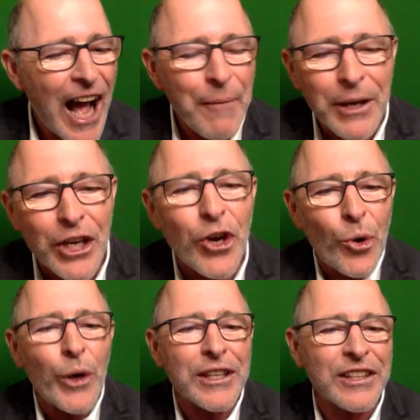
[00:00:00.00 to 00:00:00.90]
I'm going to
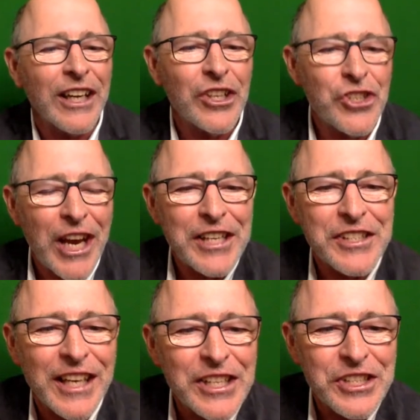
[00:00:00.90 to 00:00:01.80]
quit
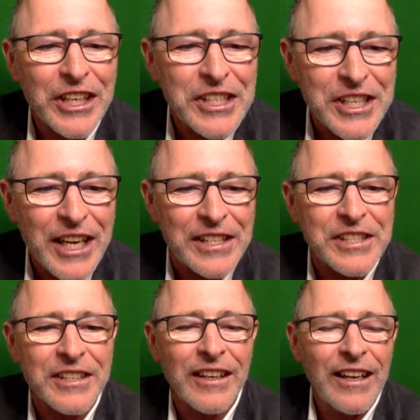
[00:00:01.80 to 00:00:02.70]
chasing
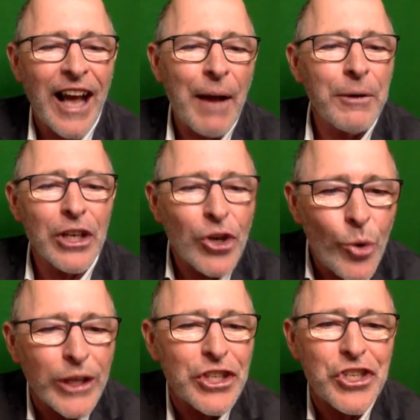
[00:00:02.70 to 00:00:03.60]
success. I'm going to
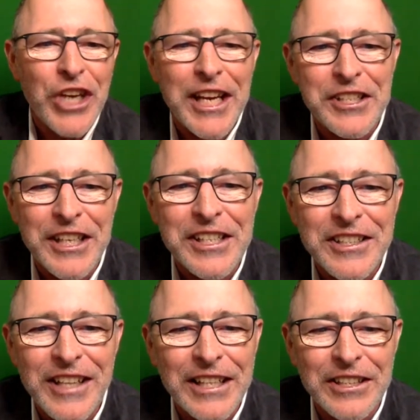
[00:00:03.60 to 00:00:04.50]
quit chasing
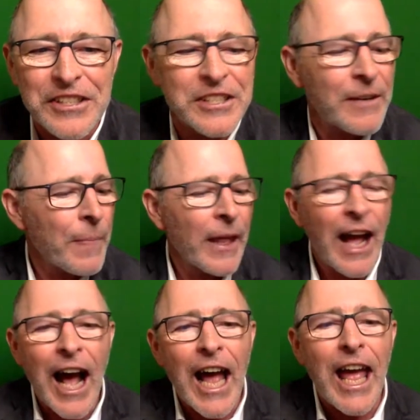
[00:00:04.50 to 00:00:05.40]
status.
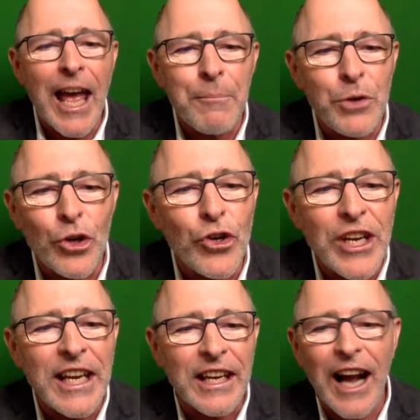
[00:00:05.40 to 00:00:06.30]
I am
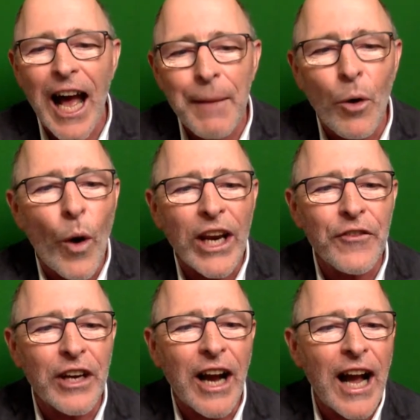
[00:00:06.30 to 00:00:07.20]
unique. I'm a one
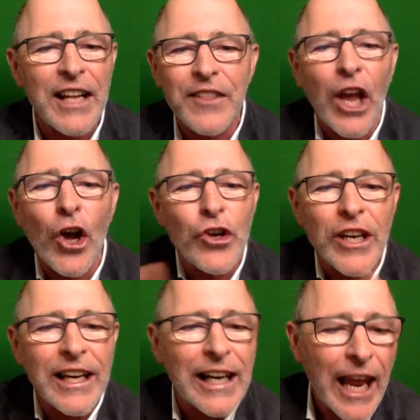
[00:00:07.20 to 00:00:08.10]
of a kind, the
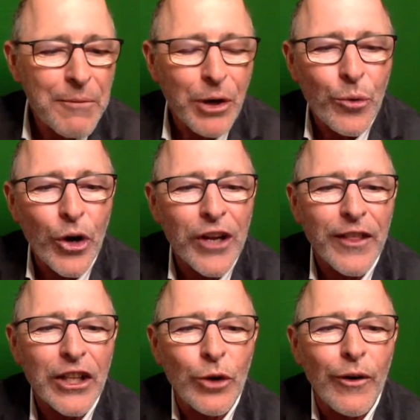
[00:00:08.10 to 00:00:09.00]
only Glen McQuirk
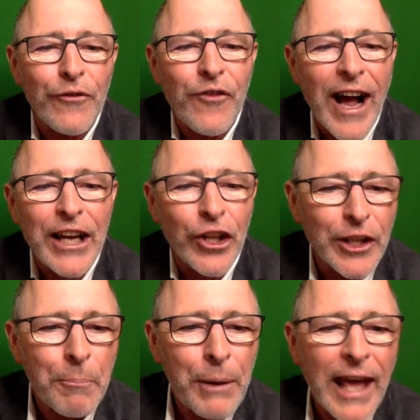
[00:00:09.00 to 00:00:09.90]
that you will find on
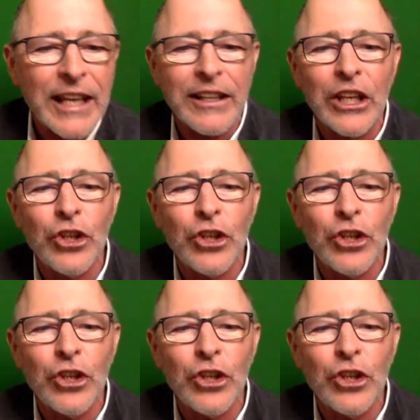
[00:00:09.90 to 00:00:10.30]
the planet.